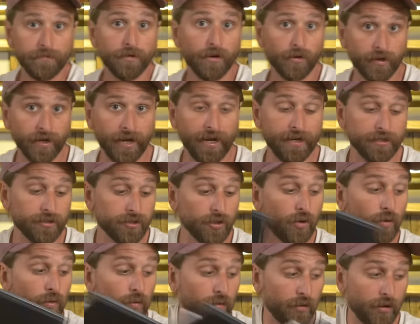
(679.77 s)
Okay,
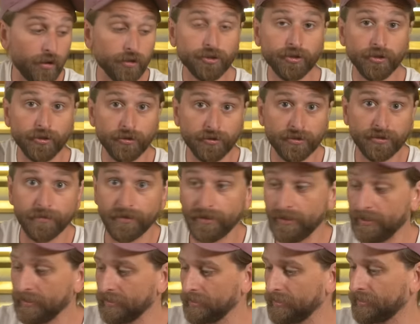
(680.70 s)
so I'll show you some of
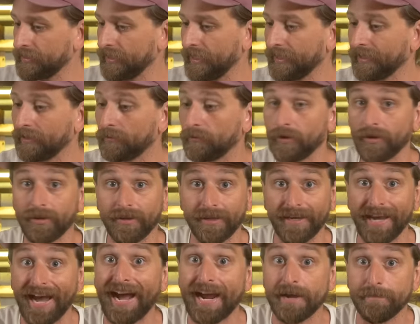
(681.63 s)
these in a second with
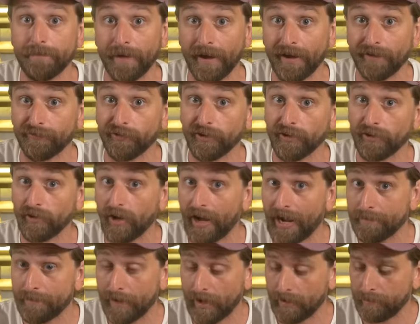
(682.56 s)
the iPad for you
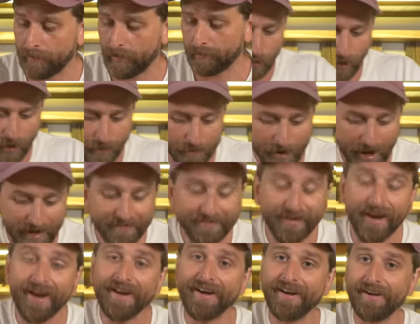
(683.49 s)
iPad people. But I'm not
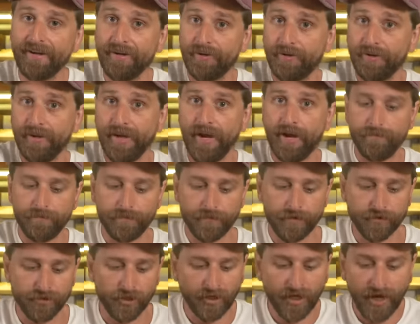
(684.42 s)
done in here yet.
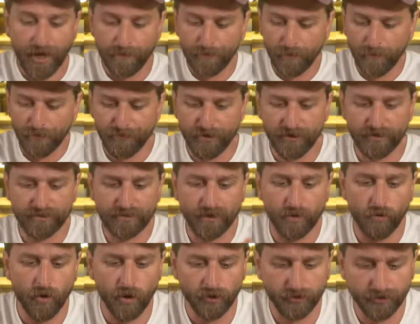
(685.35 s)
There's a couple things I
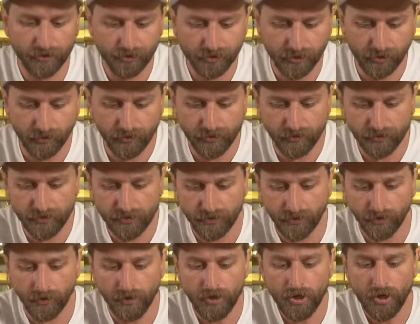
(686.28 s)
want to show you
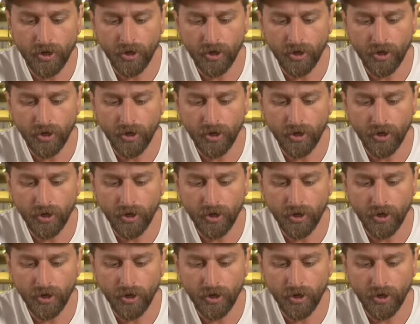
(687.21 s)
still.